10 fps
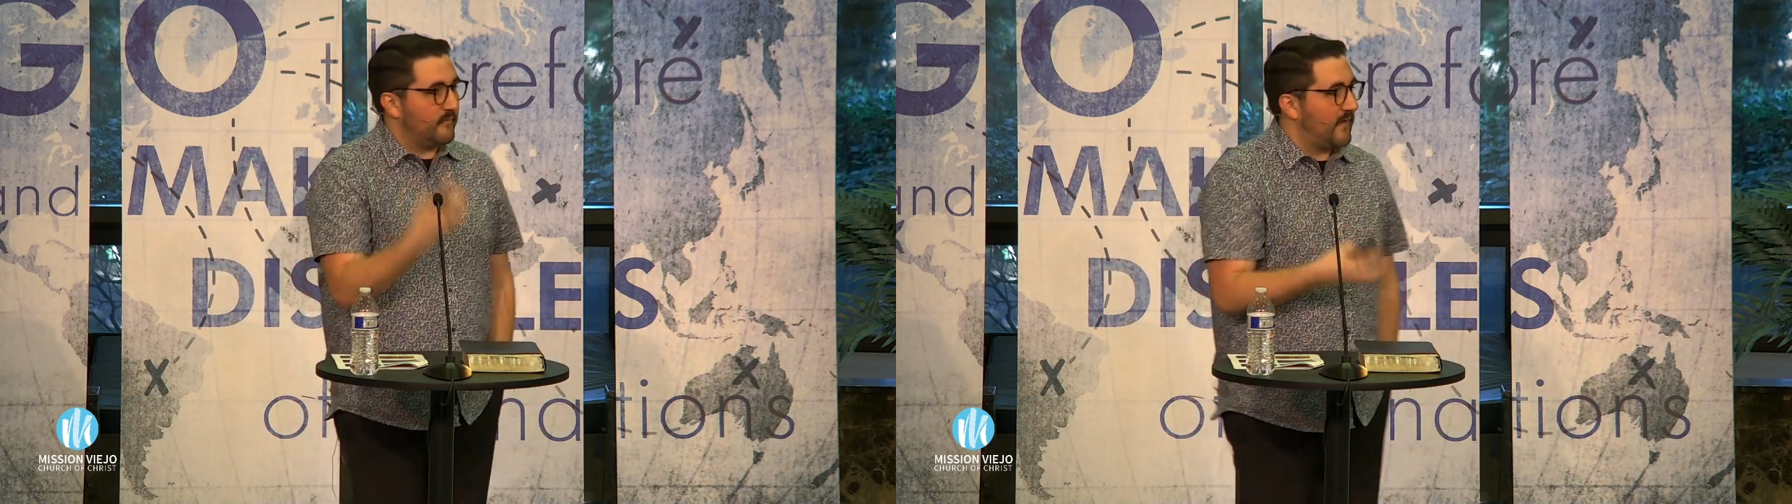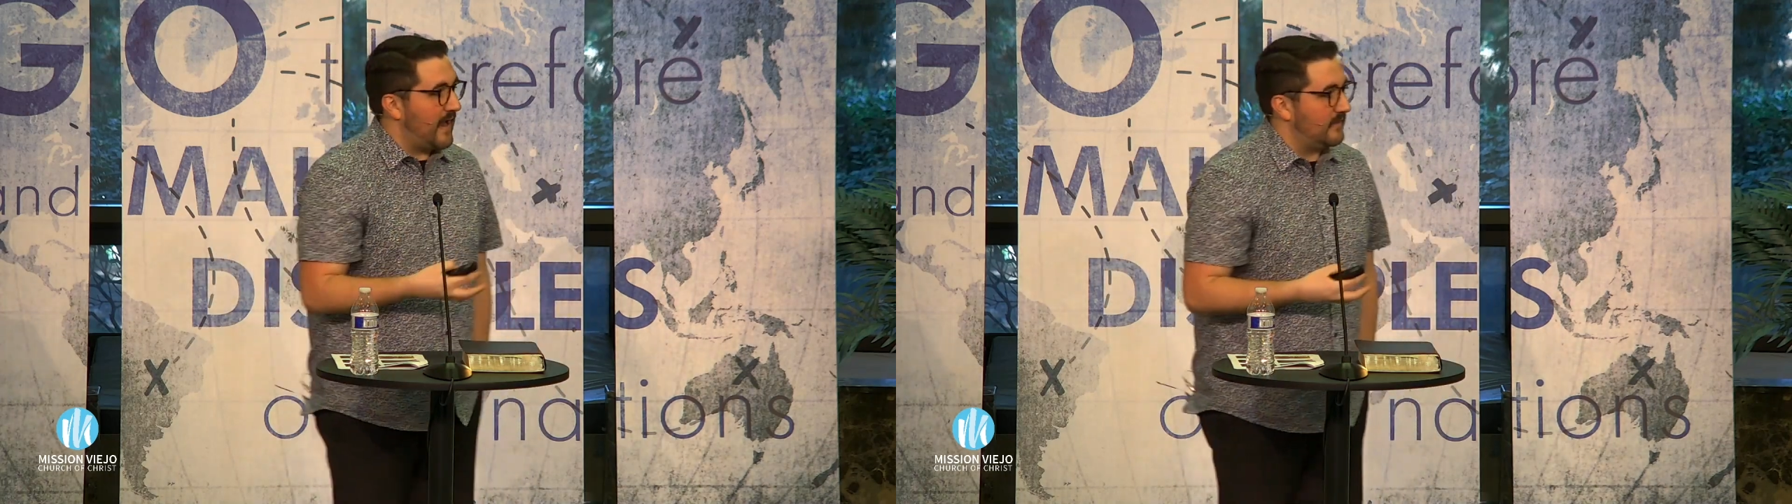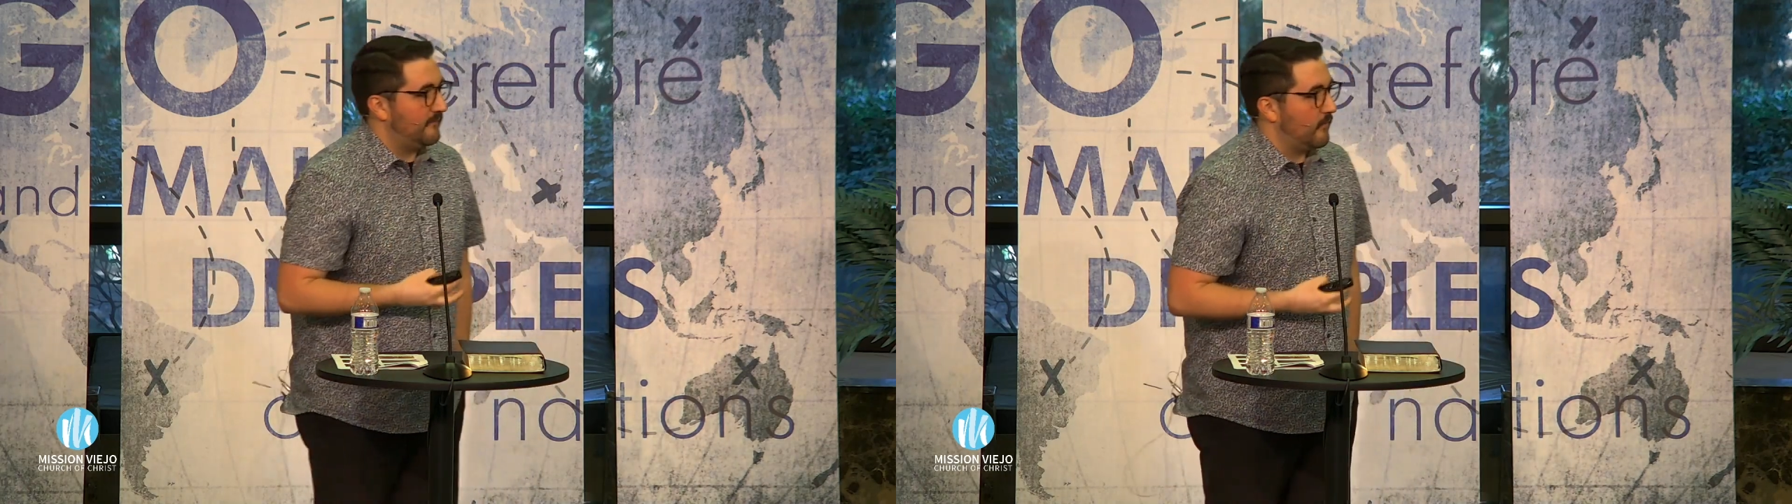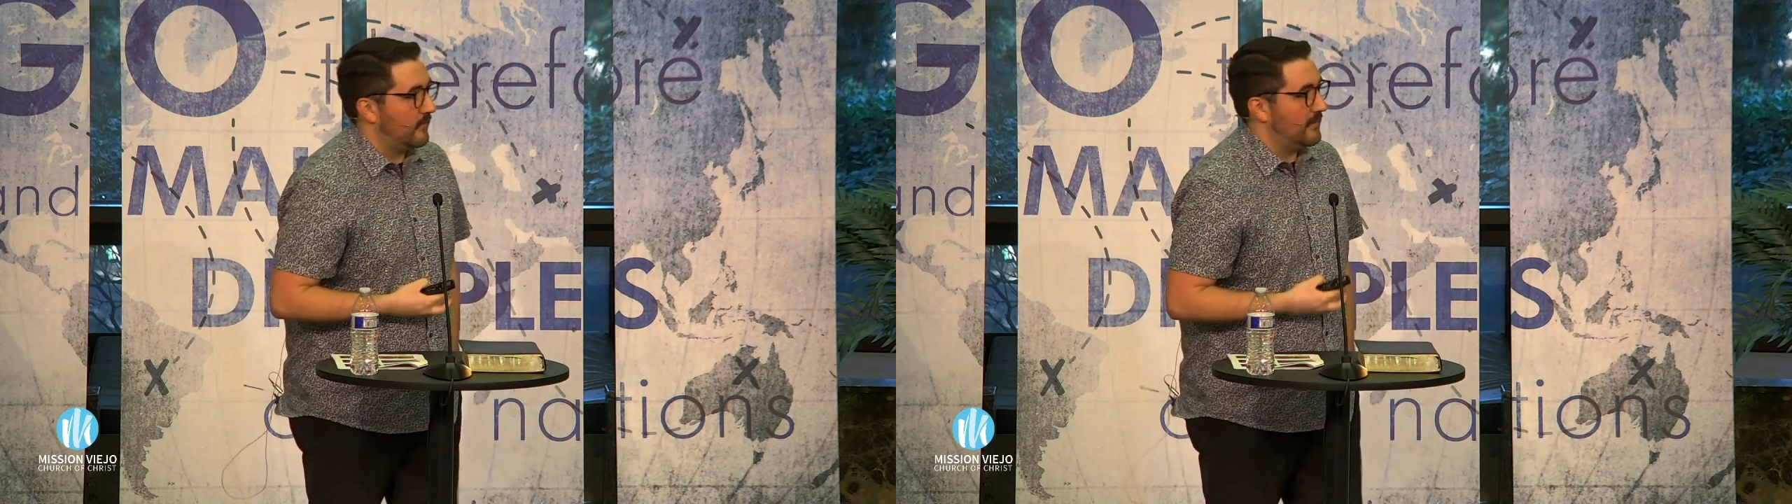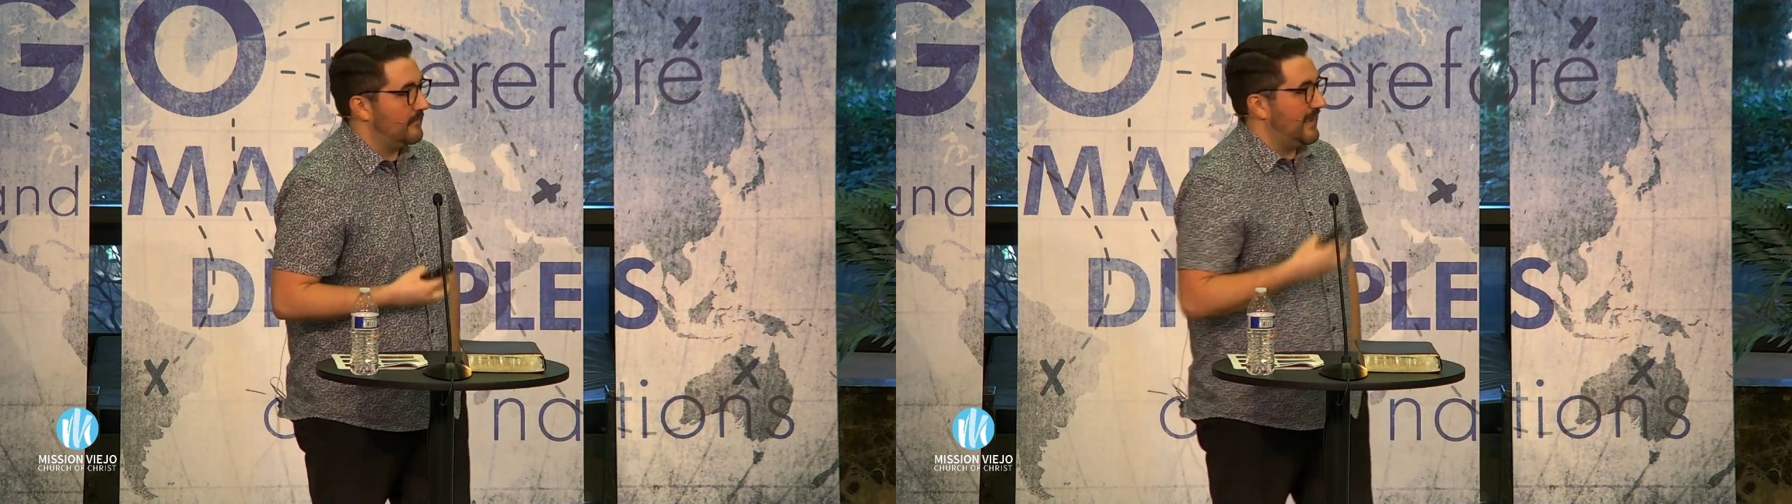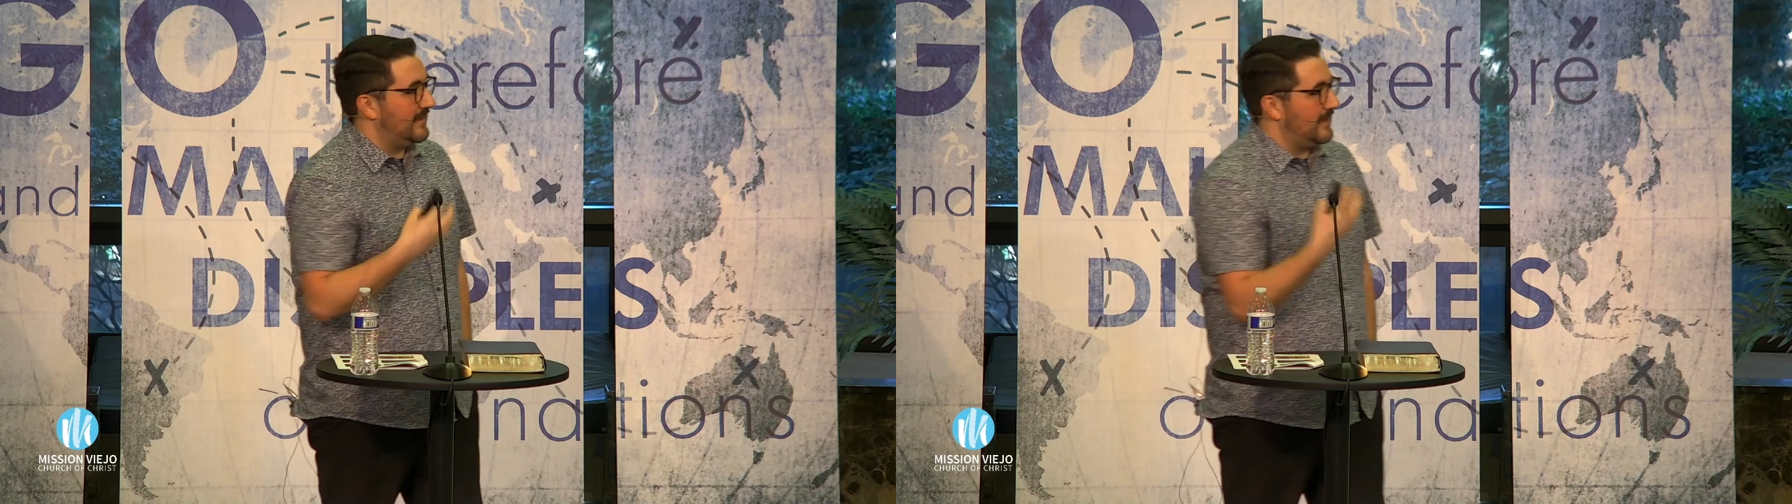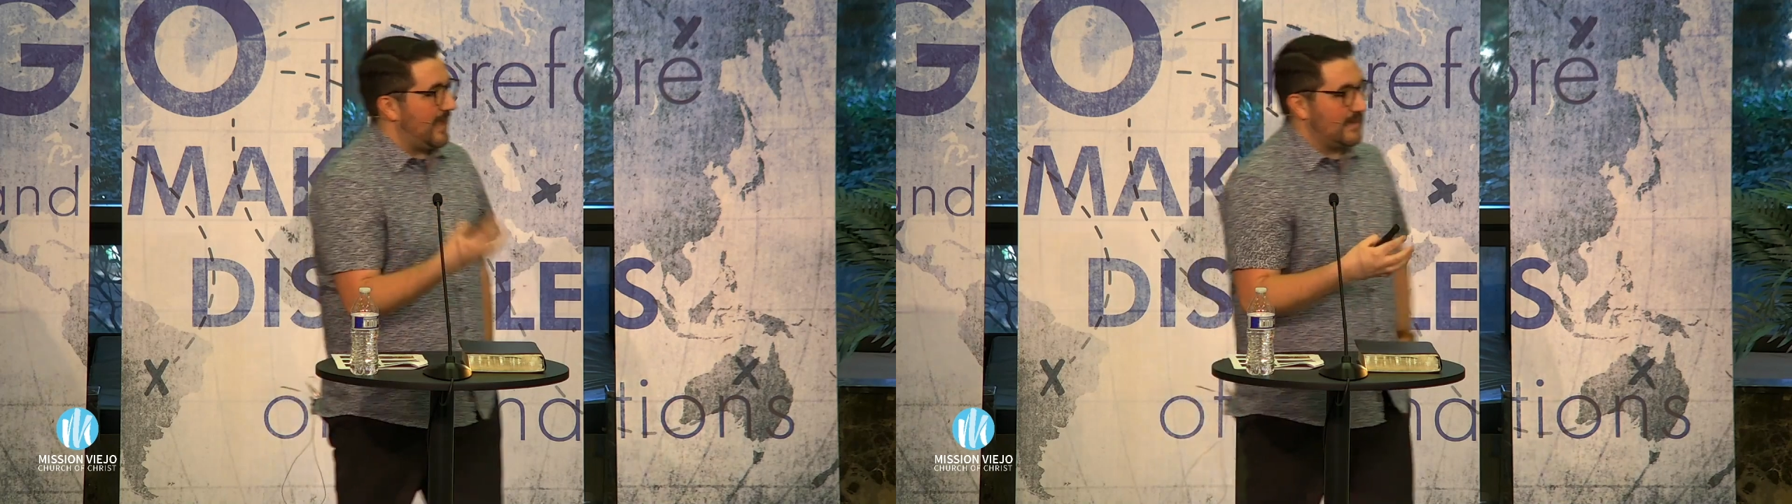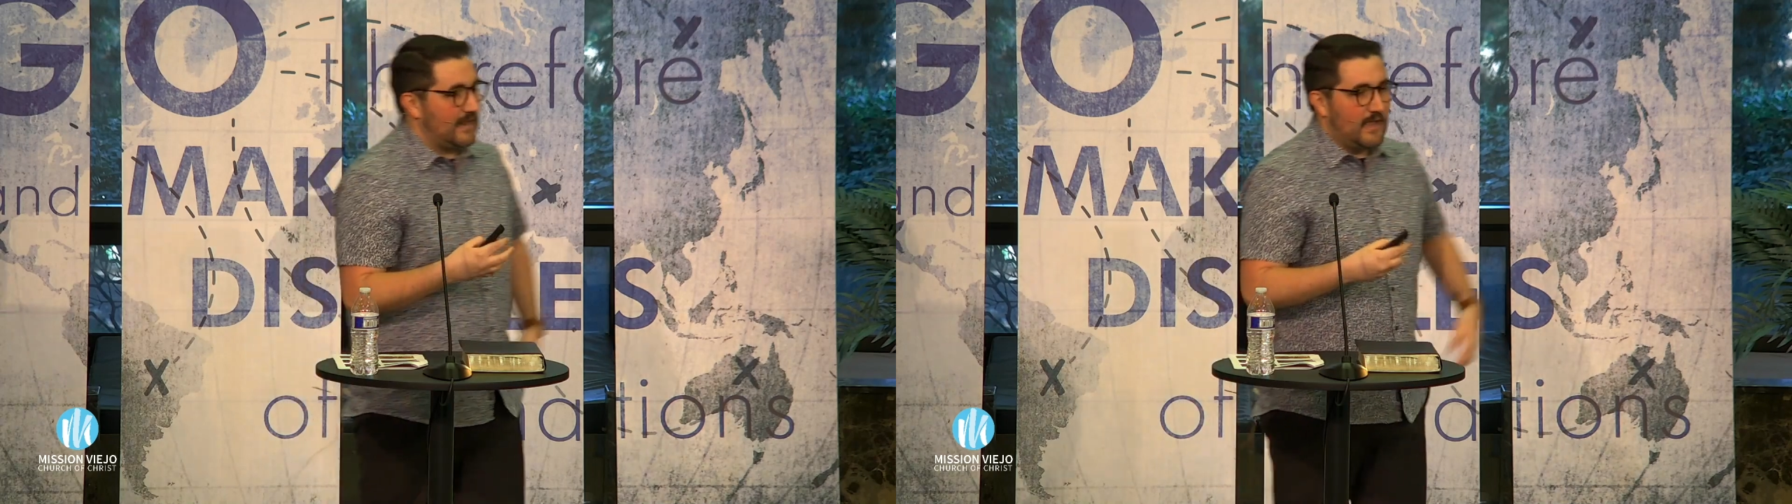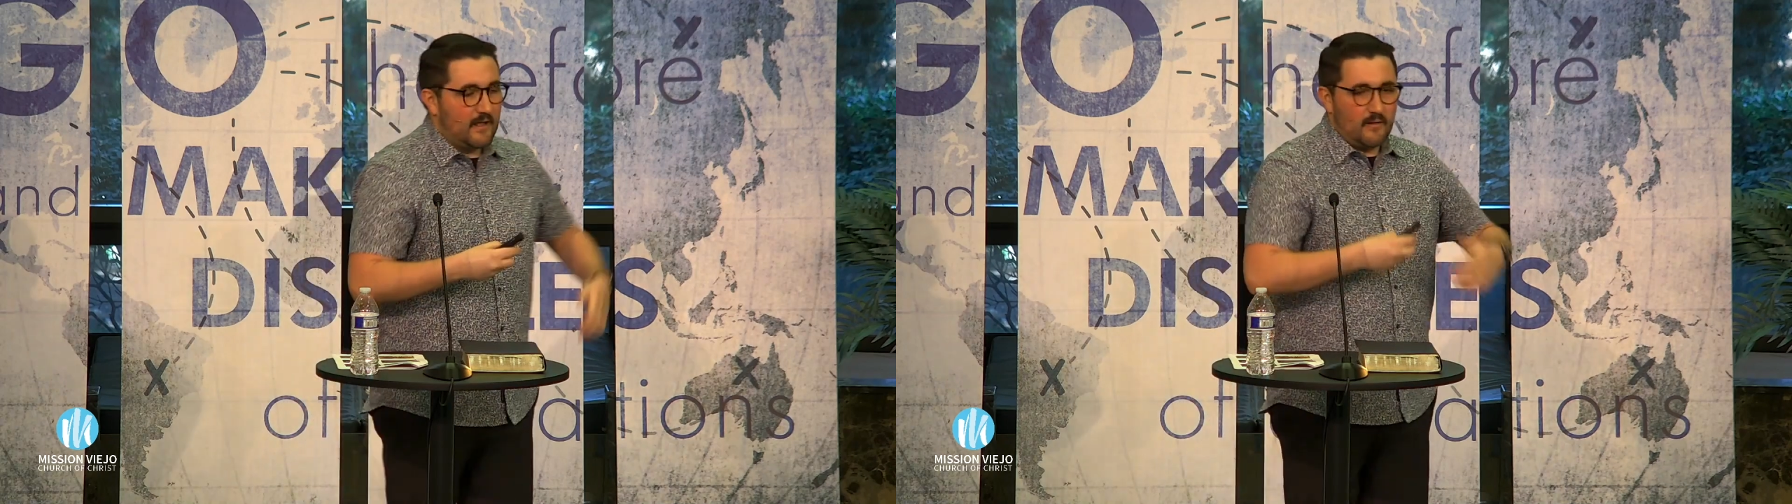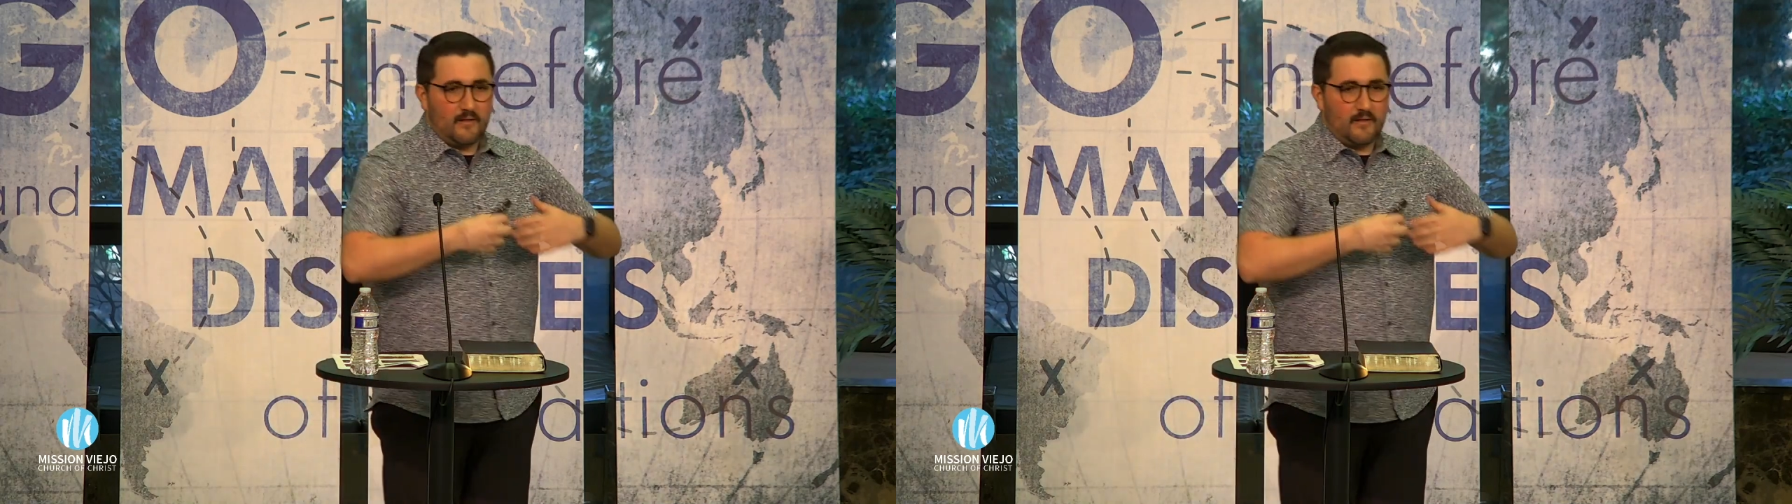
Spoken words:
and provided for them. And yet,